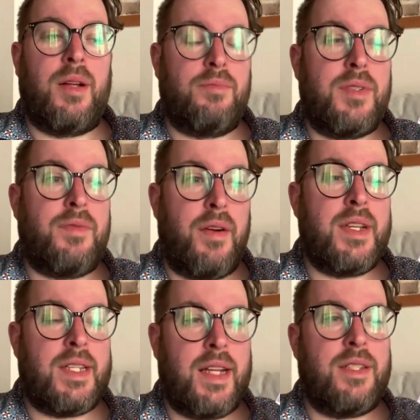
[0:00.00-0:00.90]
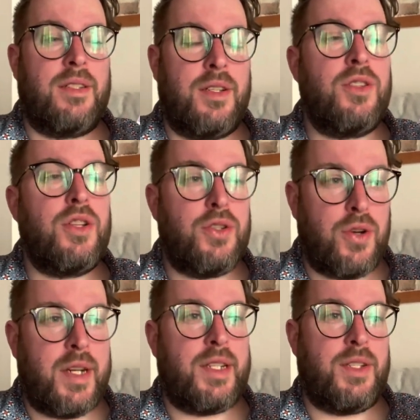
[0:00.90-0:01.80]
the
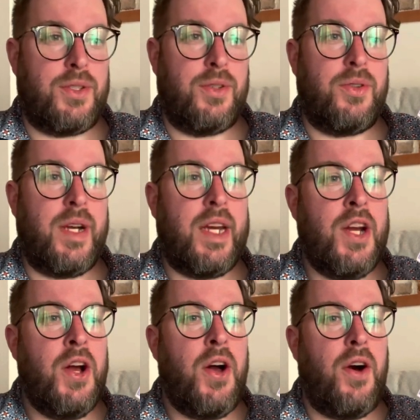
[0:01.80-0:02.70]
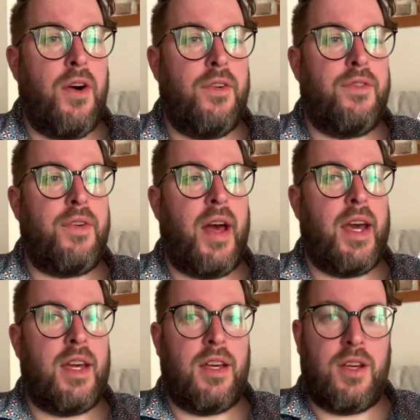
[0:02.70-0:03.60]
tragic story of a
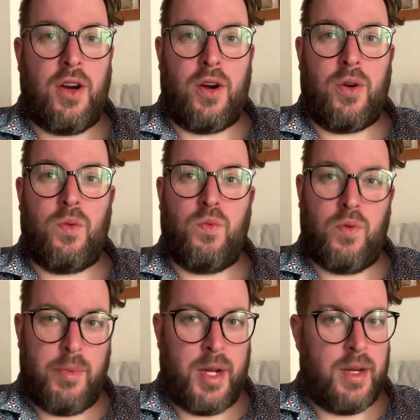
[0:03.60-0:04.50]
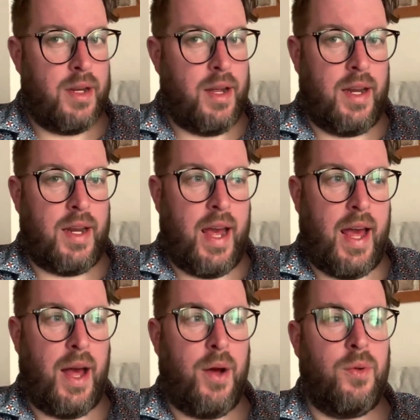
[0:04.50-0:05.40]
young woman and
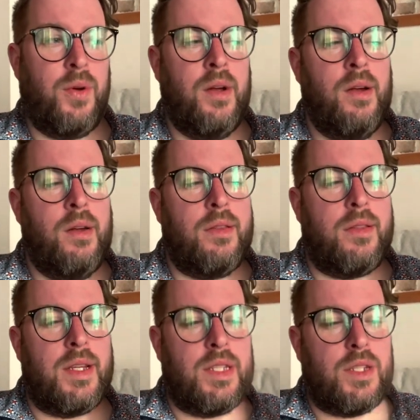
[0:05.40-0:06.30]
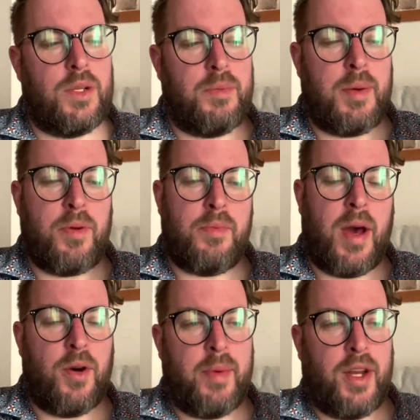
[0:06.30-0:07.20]
how these two people
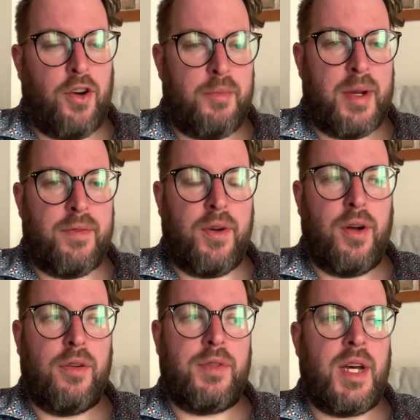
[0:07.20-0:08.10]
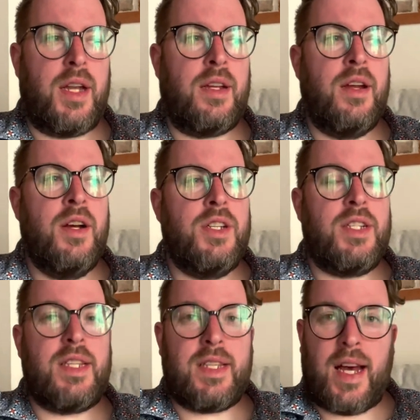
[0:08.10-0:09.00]
may or may not have been involved, and
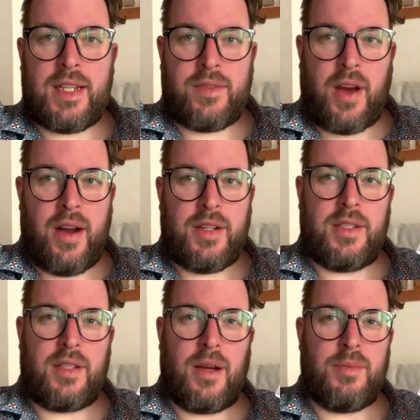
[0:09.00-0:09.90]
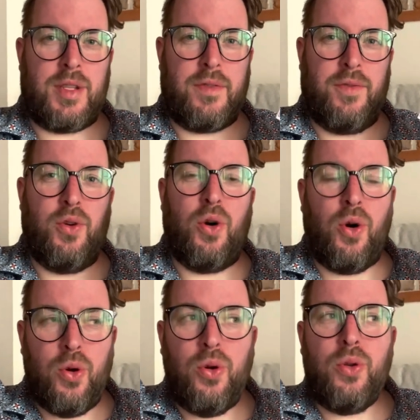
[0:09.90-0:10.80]
just this cast of characters that comes to the fore,
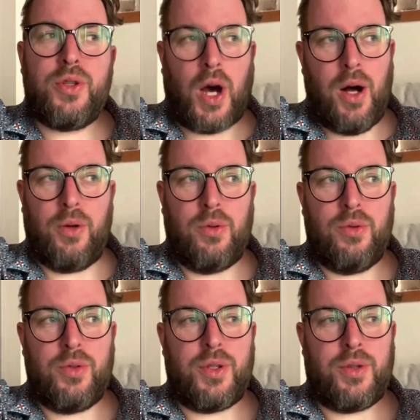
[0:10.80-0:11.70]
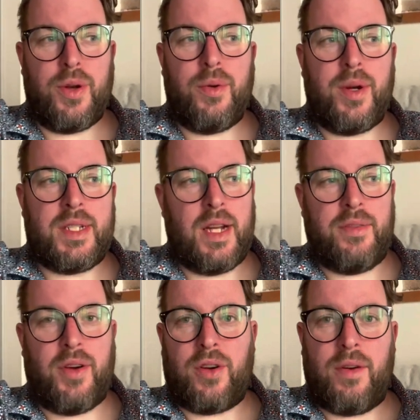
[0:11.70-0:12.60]
all told through a
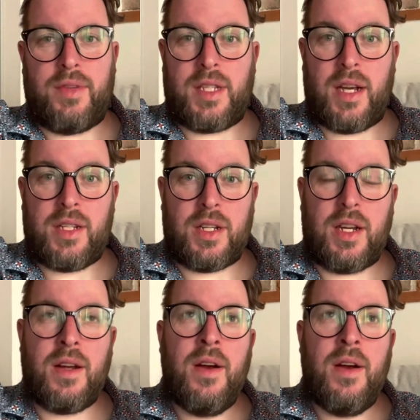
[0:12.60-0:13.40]
telephone conversation.